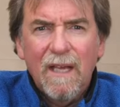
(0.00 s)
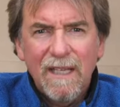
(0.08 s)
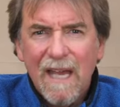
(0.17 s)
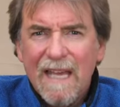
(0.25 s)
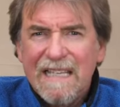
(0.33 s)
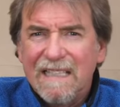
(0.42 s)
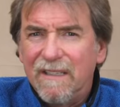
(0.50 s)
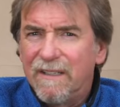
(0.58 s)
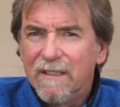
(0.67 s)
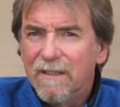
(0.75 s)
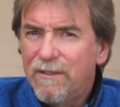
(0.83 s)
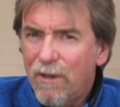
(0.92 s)
Again,
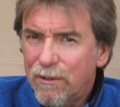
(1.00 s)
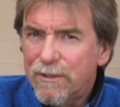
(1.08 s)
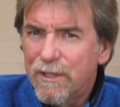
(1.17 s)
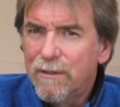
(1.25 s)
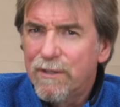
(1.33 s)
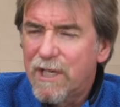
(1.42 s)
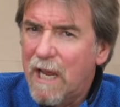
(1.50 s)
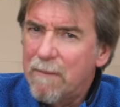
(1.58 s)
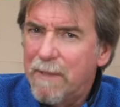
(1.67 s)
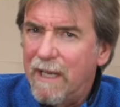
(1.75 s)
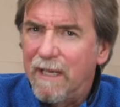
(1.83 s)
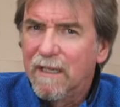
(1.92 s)
not too
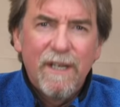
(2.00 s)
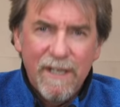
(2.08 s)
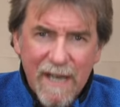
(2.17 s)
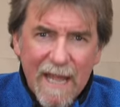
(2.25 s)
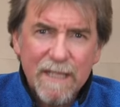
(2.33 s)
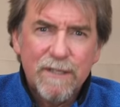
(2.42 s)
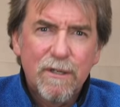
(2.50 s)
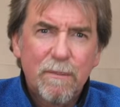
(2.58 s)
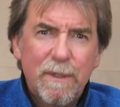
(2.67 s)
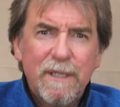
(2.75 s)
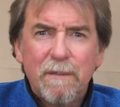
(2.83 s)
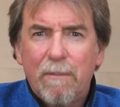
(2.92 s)
shabby. Next
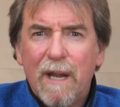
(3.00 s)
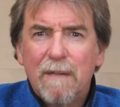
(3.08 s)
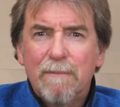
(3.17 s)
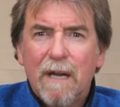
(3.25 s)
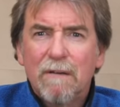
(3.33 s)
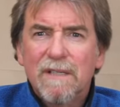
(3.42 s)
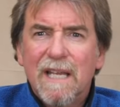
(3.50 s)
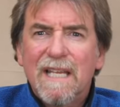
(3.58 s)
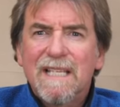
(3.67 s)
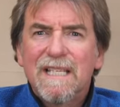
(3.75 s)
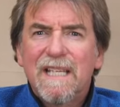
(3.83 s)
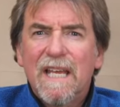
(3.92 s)
up in the brake barrels
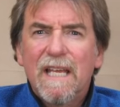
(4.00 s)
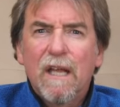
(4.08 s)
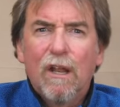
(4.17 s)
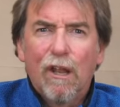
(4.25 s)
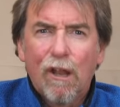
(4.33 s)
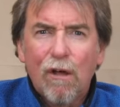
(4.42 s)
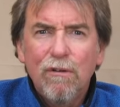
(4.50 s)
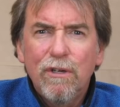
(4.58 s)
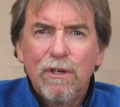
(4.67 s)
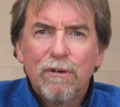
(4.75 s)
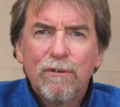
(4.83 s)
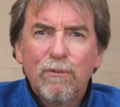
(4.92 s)
is the long
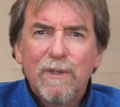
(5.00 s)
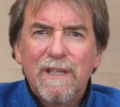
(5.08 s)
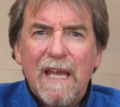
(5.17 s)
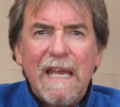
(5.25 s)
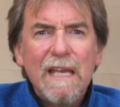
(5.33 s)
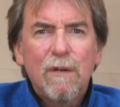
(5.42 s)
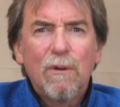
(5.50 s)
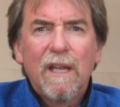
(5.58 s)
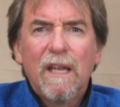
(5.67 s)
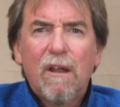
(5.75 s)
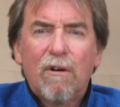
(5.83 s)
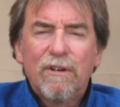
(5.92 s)
gun with
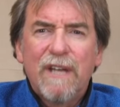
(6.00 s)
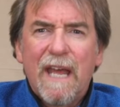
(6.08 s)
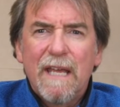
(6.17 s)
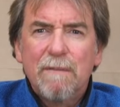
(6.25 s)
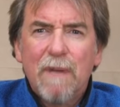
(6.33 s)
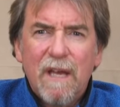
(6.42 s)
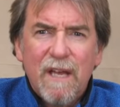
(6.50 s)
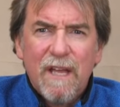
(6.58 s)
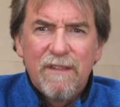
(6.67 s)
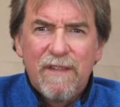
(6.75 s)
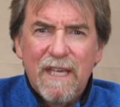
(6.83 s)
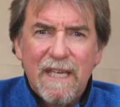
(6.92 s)
equally long name,
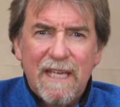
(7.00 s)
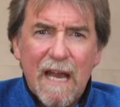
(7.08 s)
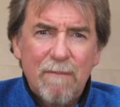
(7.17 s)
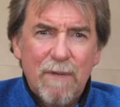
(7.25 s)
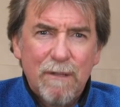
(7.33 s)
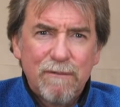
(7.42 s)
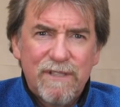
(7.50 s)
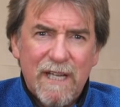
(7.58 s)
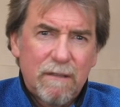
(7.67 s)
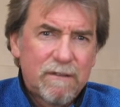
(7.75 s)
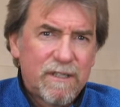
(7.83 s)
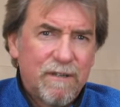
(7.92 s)
the Gammo
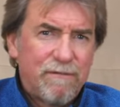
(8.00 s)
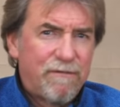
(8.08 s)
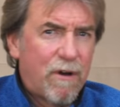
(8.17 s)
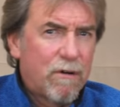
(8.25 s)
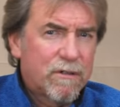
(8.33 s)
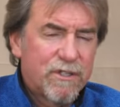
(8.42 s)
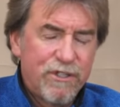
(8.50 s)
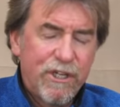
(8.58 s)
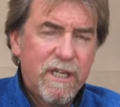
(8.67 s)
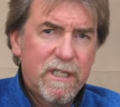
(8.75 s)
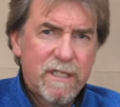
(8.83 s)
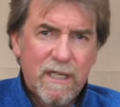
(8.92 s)
Delta Fox
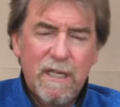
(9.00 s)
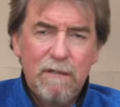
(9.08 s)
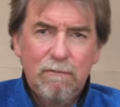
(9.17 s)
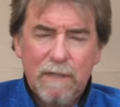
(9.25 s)
GT